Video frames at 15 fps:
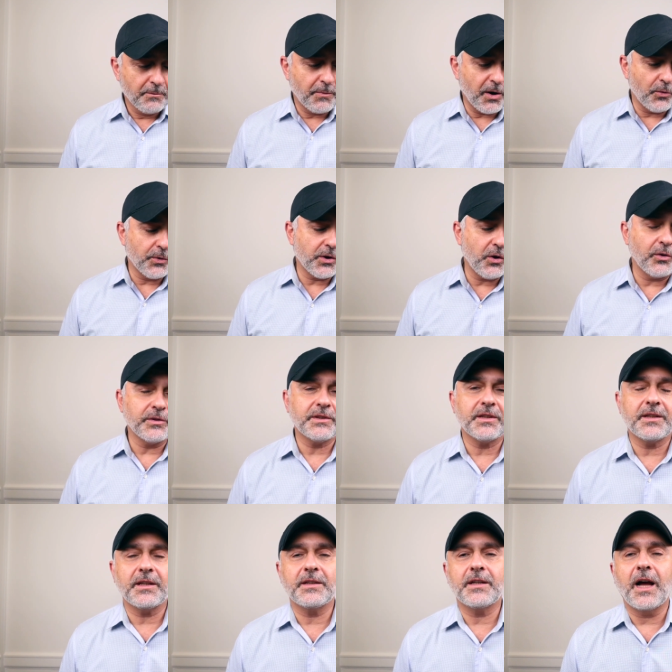But we're going to
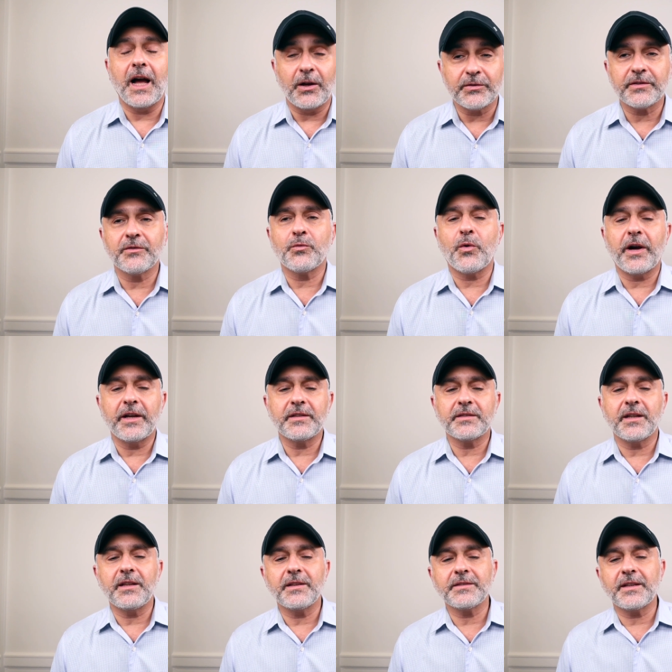the House of
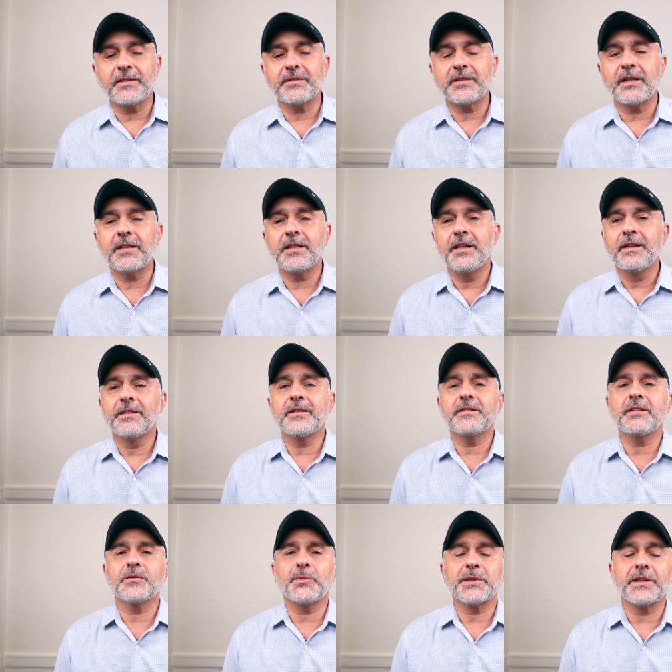YSL, as I said. This
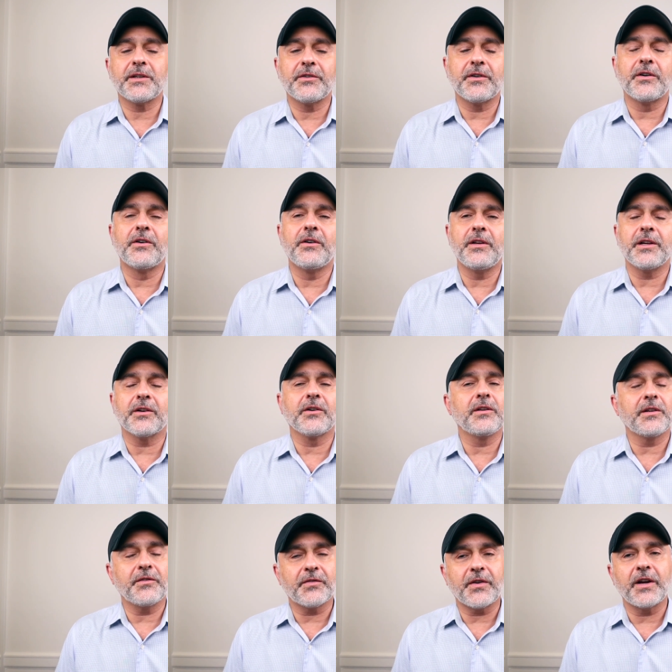is one of their early
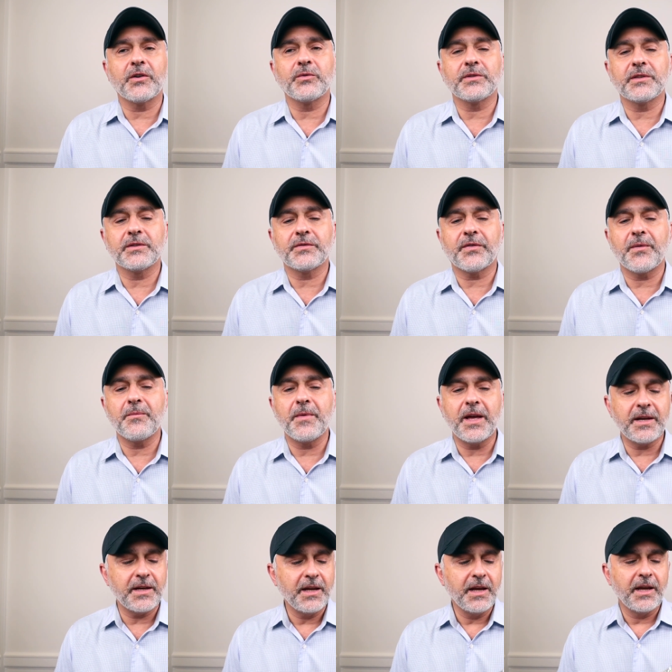early fragrances for
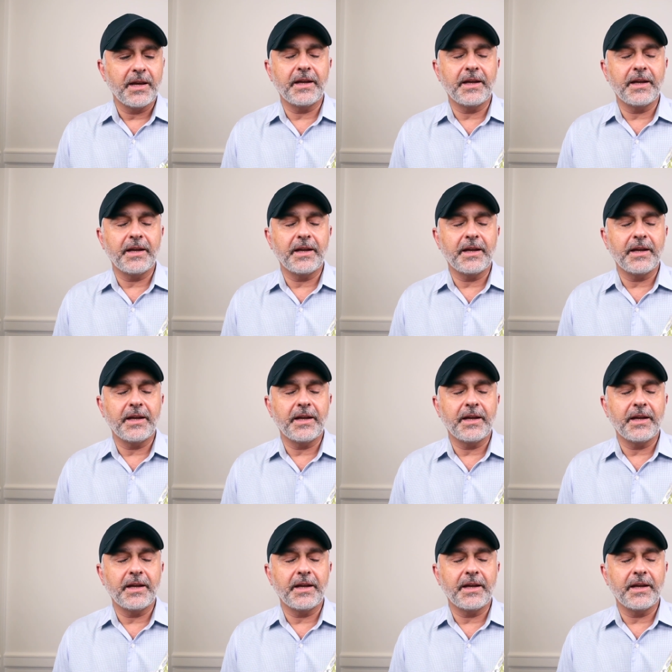men.